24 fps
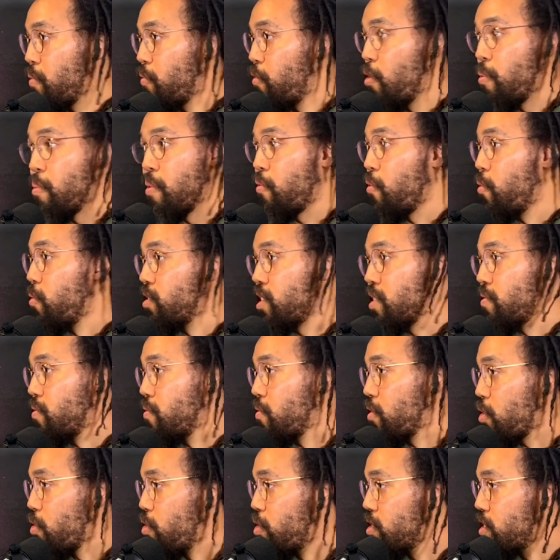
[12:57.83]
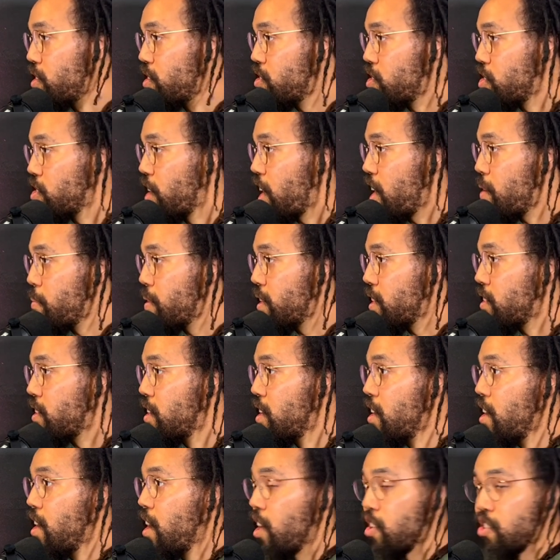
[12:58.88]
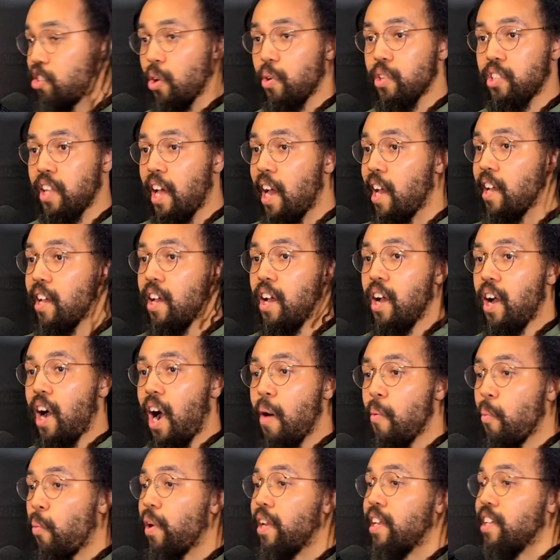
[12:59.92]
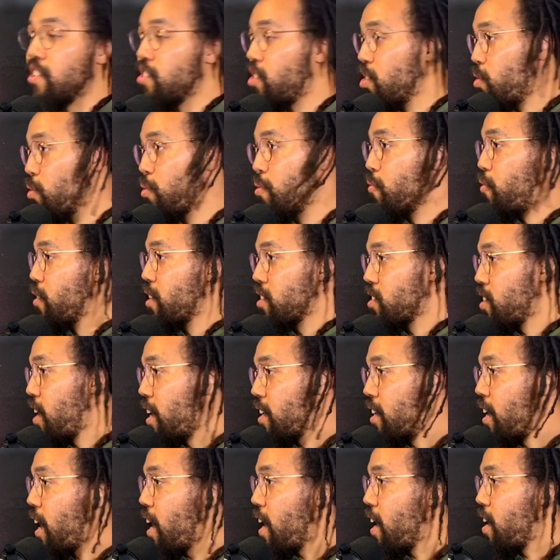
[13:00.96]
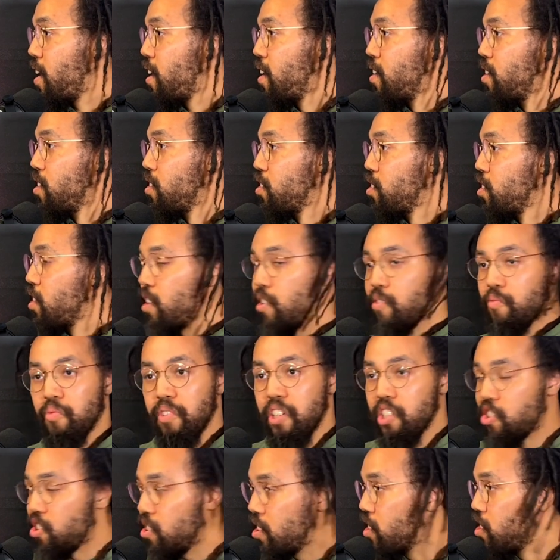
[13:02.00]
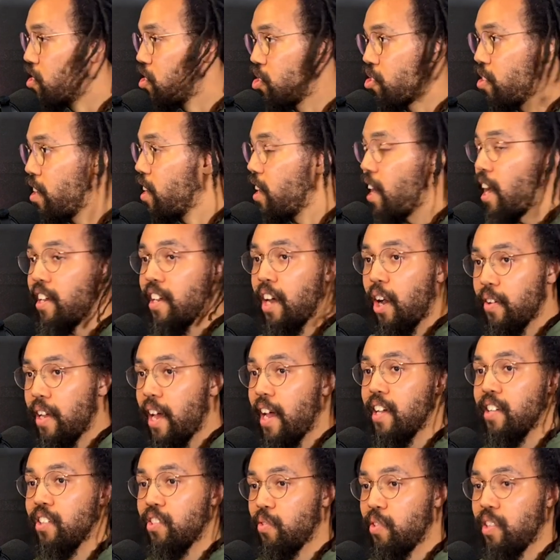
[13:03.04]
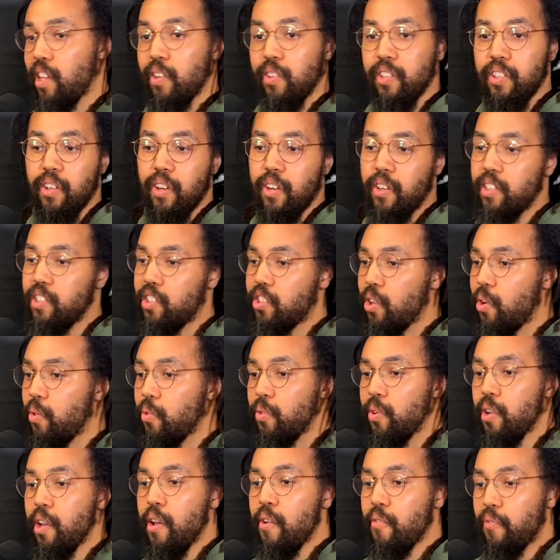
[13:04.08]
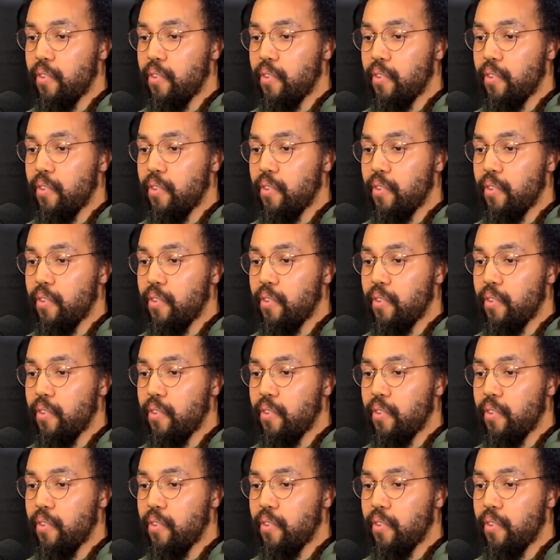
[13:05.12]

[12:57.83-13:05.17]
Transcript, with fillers: was performed before it was even recorded. You know what I mean? And so it's like, I'm willing to do things like that. Fresh out the album. Literally straight. And now that is, you know, and so